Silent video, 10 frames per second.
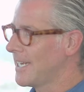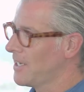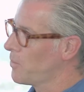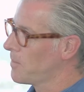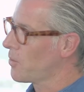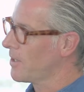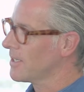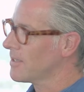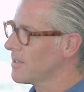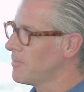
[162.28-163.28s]
data we
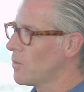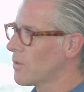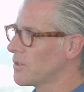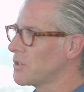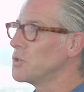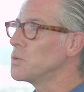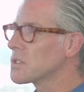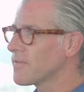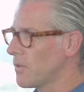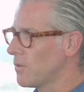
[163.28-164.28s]
bring, the more
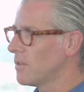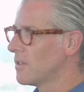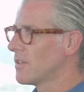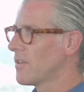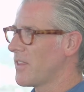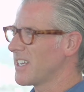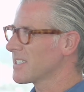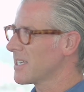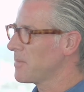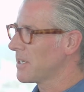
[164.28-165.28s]
useful
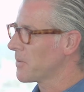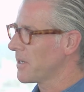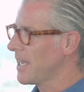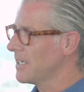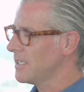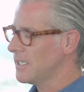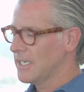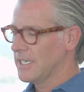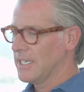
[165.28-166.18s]
things can be created.